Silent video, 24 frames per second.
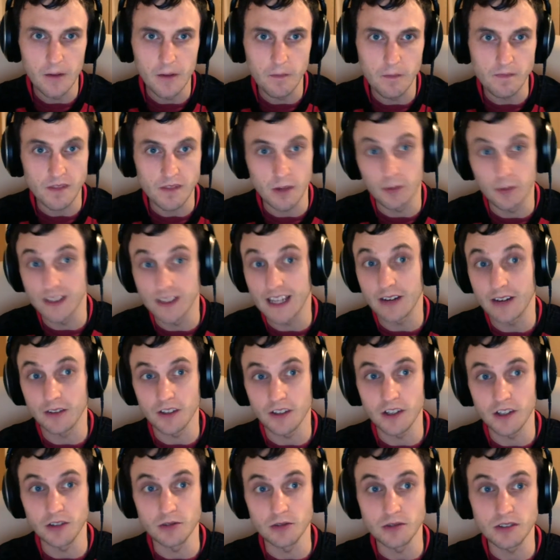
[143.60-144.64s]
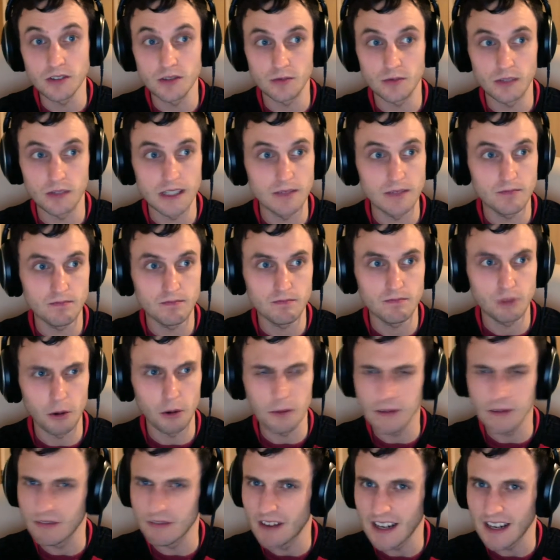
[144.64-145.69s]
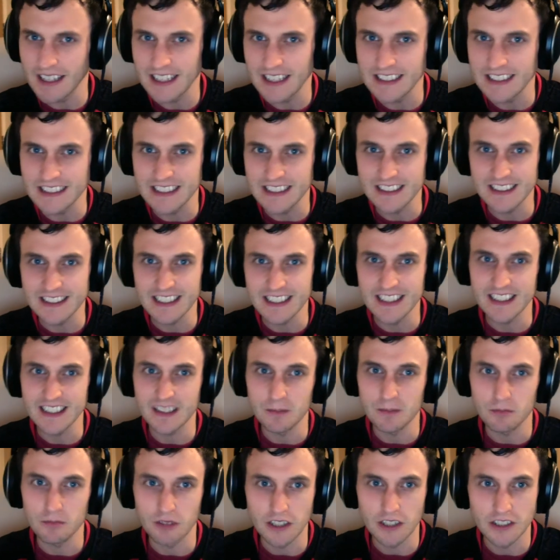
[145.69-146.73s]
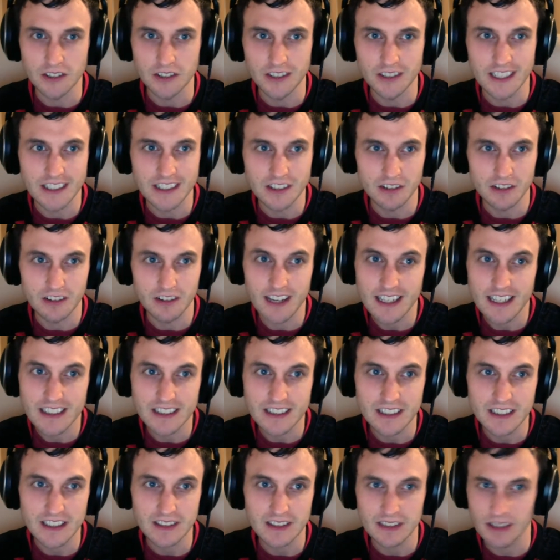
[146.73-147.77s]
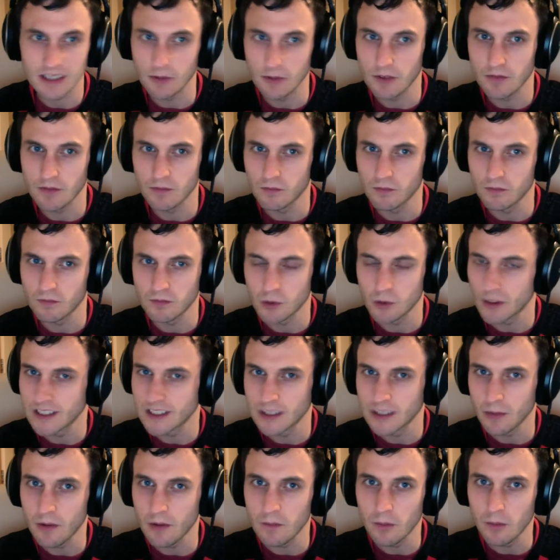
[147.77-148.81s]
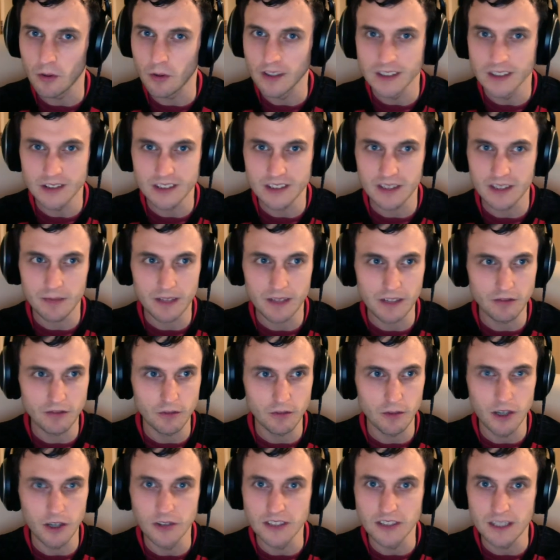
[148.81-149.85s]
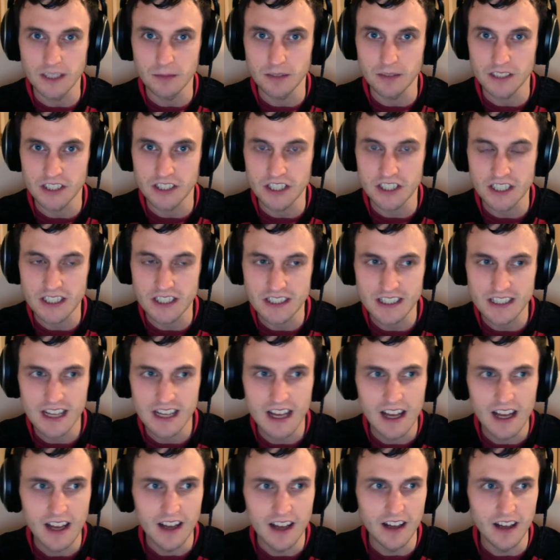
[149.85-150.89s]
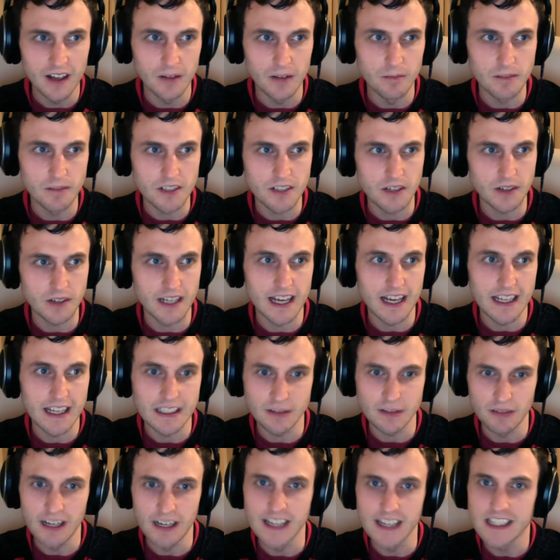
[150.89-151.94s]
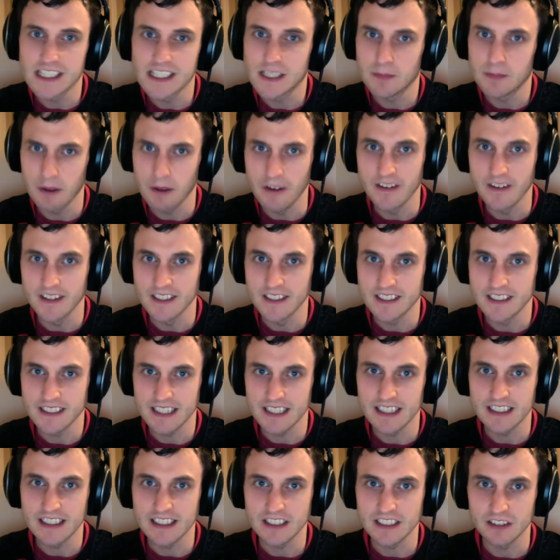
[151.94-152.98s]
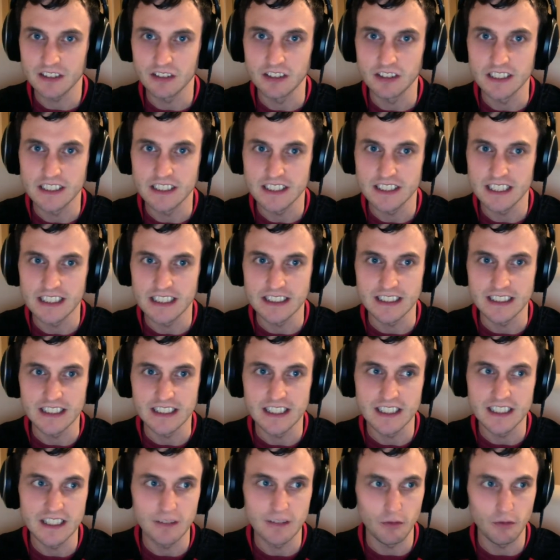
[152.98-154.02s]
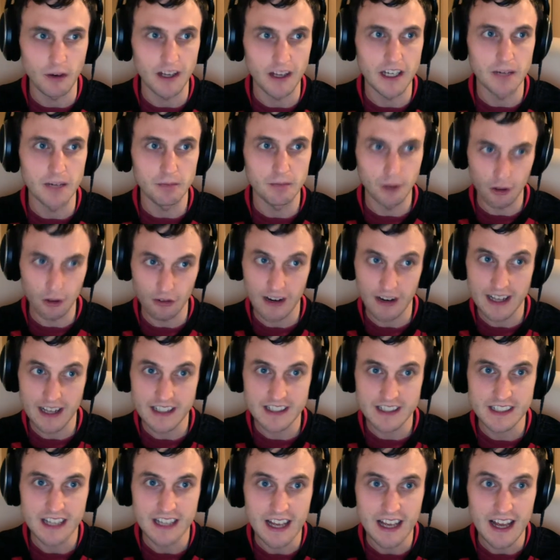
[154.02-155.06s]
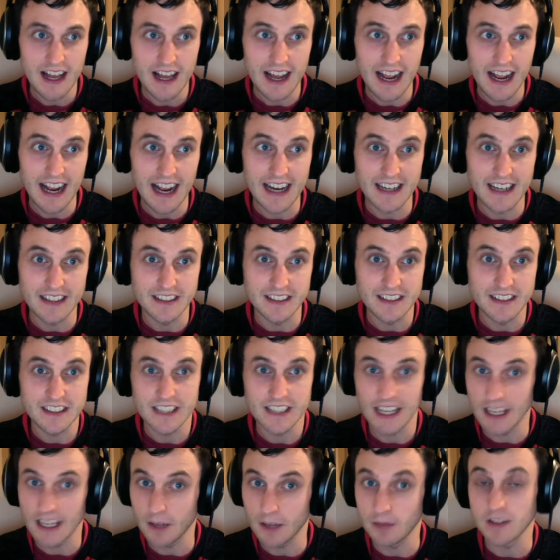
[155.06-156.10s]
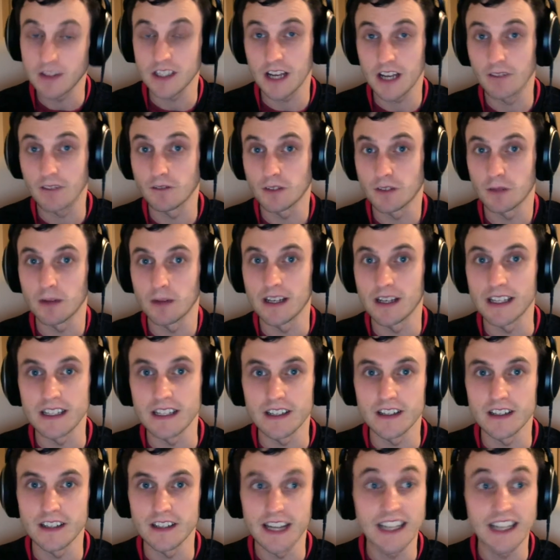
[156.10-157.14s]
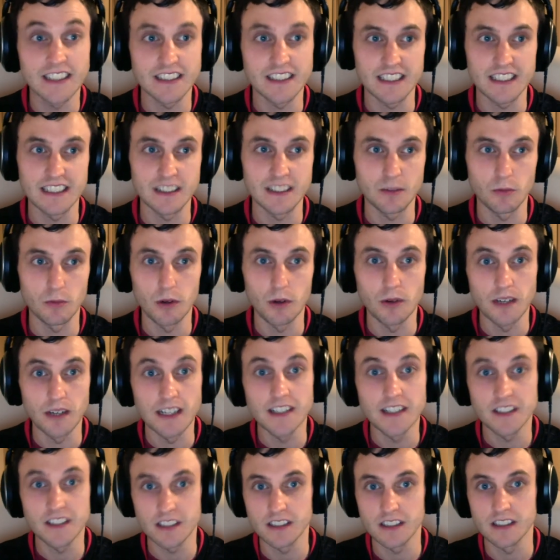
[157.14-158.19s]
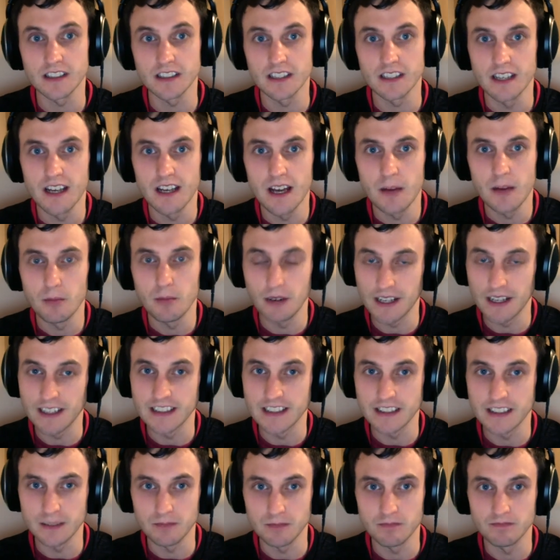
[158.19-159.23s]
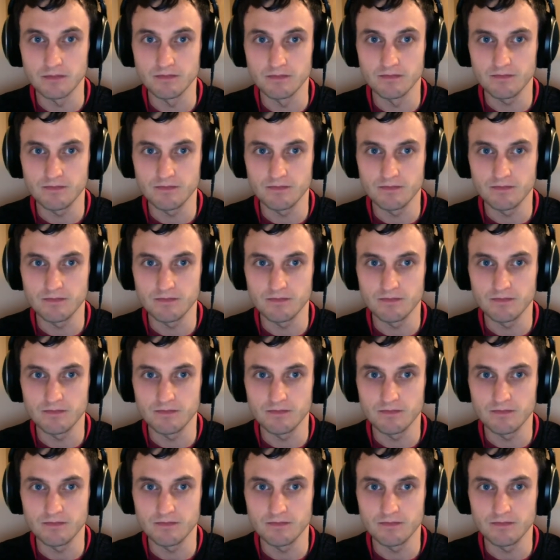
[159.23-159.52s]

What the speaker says: Without those, we'd probably be relegated, I think. I'm pretty sure that's correct. I think we've 21 points or something from losing positions. It's really the spirit that's seen us through this season, and if we're going to progress and stay up as comfortably next season, we'll need to bring in some